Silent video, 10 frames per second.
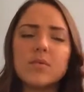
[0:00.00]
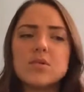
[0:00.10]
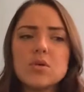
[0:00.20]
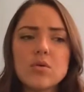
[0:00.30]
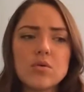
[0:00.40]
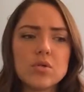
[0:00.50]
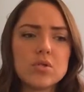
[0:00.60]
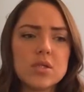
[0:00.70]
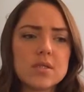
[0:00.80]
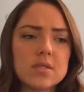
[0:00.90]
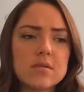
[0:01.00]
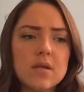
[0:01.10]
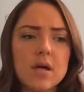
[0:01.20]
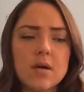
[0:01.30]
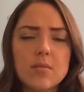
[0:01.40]
So just
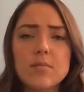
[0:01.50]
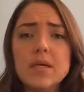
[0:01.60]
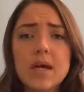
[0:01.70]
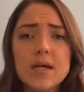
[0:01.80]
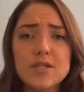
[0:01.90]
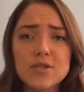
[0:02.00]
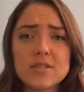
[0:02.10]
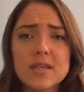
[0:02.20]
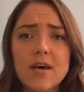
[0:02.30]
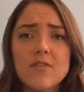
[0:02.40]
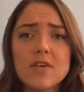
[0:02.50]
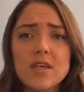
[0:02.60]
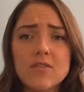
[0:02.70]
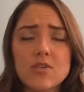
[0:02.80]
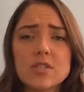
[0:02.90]
be kind to yourself and
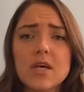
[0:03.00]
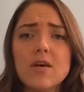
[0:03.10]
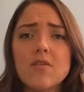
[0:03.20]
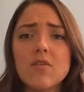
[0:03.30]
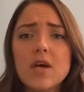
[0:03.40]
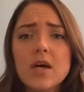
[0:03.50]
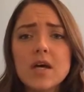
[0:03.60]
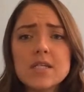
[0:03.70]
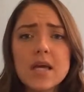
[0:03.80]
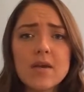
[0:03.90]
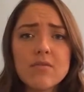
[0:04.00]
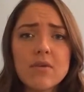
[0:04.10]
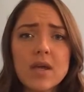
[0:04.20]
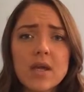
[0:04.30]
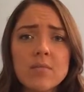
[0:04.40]
give yourself a time
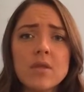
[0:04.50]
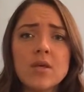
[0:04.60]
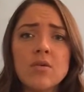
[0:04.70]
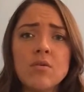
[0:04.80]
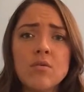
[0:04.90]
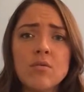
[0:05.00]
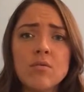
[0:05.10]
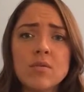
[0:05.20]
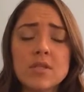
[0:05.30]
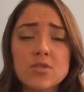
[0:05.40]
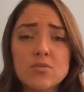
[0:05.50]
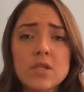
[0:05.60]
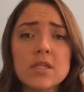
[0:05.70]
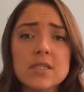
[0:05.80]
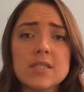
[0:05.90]
frame that's
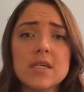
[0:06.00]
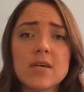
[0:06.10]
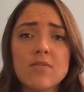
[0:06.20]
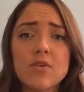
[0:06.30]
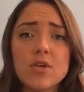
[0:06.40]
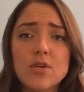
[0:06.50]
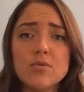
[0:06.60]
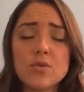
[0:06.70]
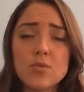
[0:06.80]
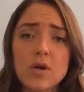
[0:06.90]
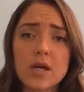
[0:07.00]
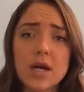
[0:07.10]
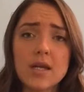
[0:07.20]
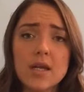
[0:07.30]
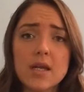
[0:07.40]
realistic for you to work
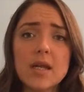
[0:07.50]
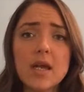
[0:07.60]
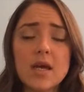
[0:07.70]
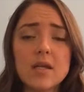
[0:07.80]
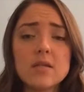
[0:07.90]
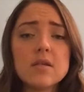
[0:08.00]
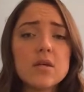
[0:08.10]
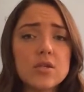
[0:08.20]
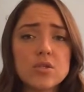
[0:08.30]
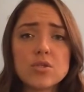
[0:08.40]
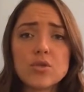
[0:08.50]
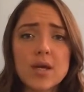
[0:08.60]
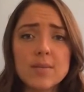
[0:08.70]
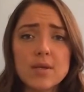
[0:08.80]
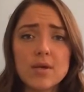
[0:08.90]
on it, and just
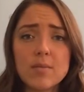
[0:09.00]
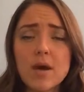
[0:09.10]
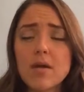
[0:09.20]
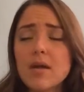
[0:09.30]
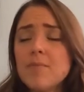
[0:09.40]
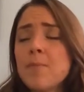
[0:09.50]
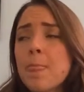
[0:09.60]
try to be good about it.